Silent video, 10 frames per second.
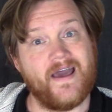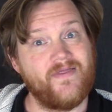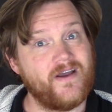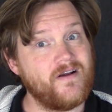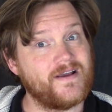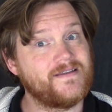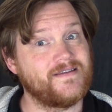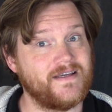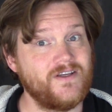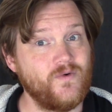and they're
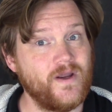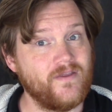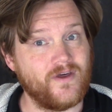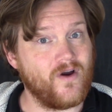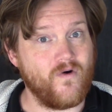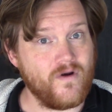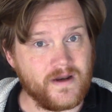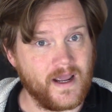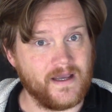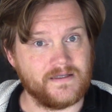continuing the
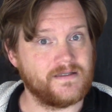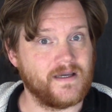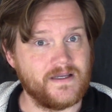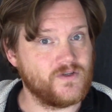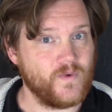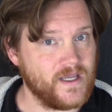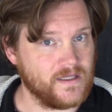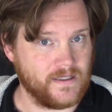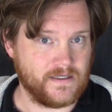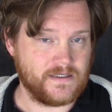court case against
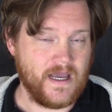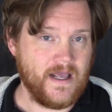WikiLeaks.